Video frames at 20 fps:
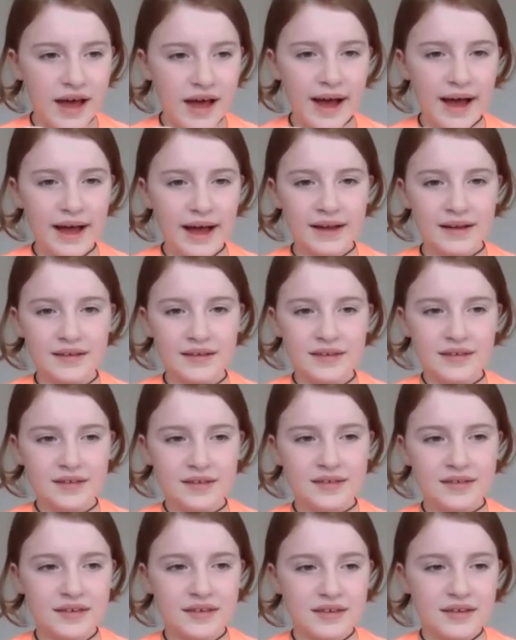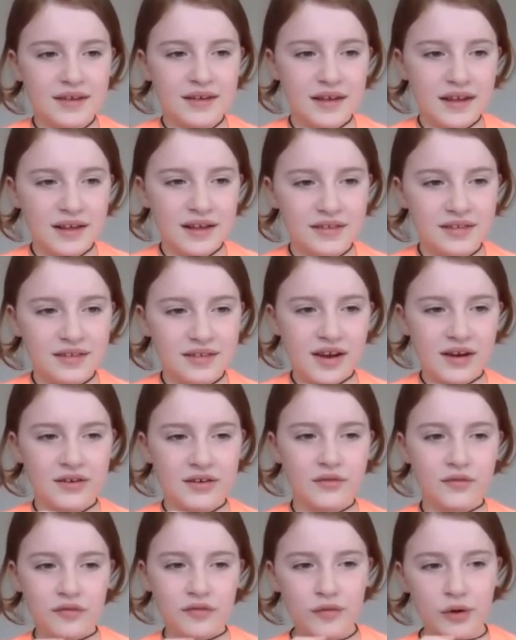And instead
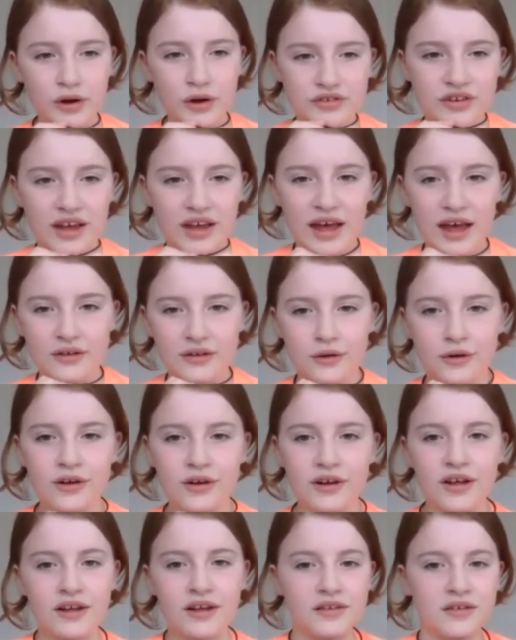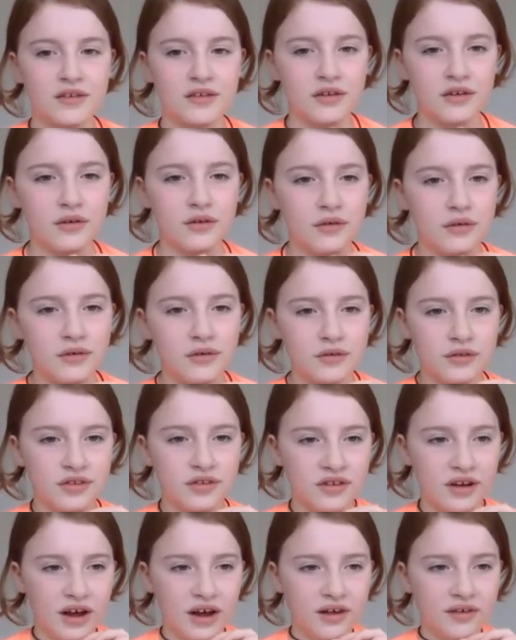of rushing head on into
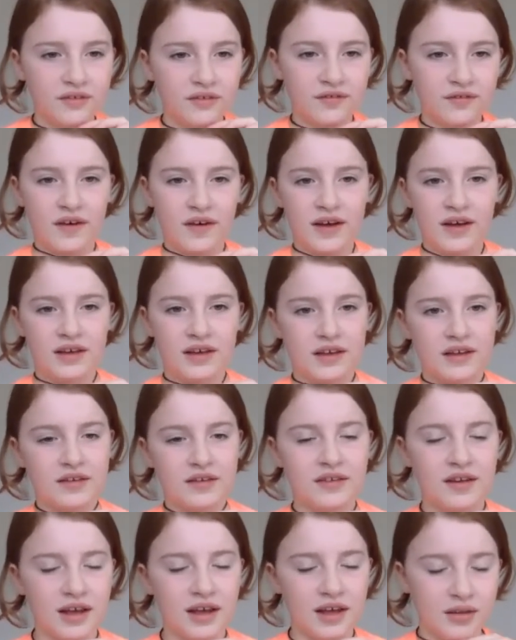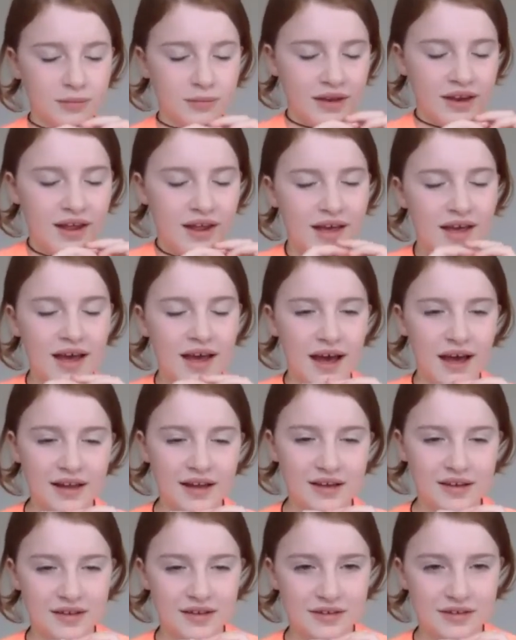stuff, I can take a minute
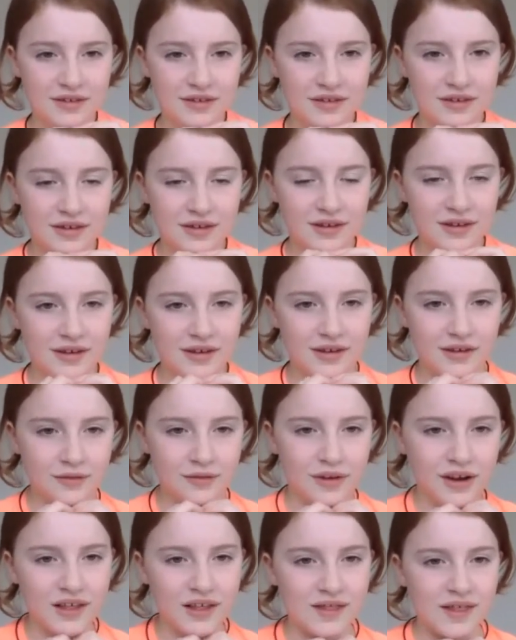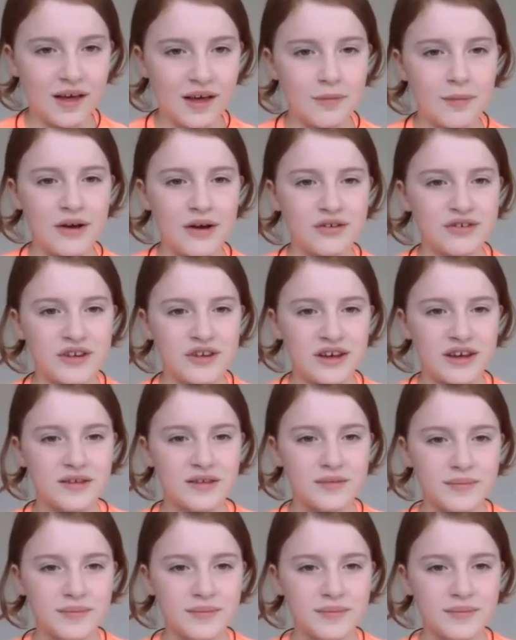and really think about it